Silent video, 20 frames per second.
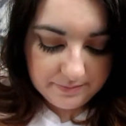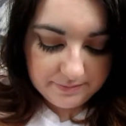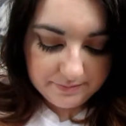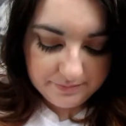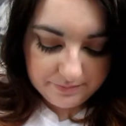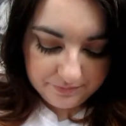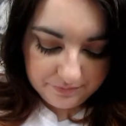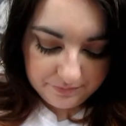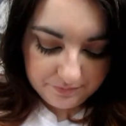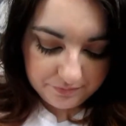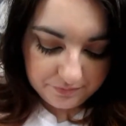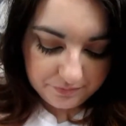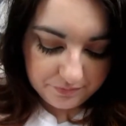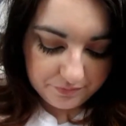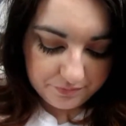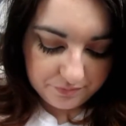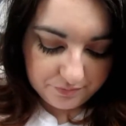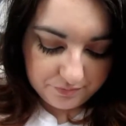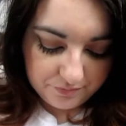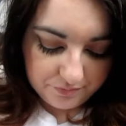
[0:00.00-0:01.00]

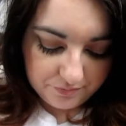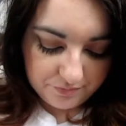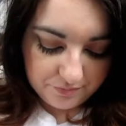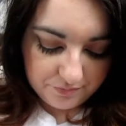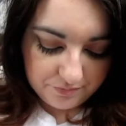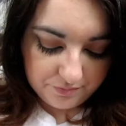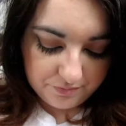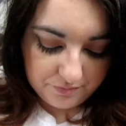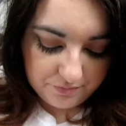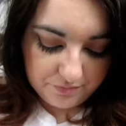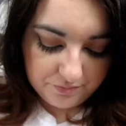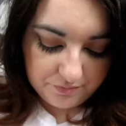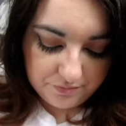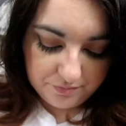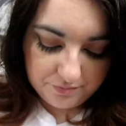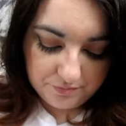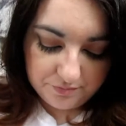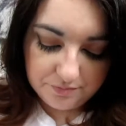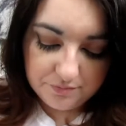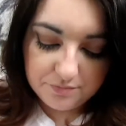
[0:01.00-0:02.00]

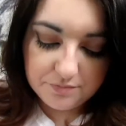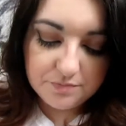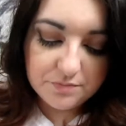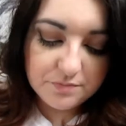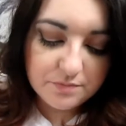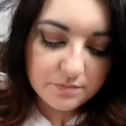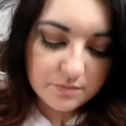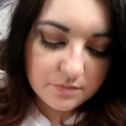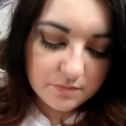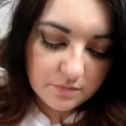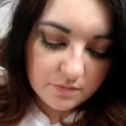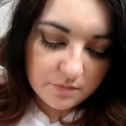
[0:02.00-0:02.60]
(silence)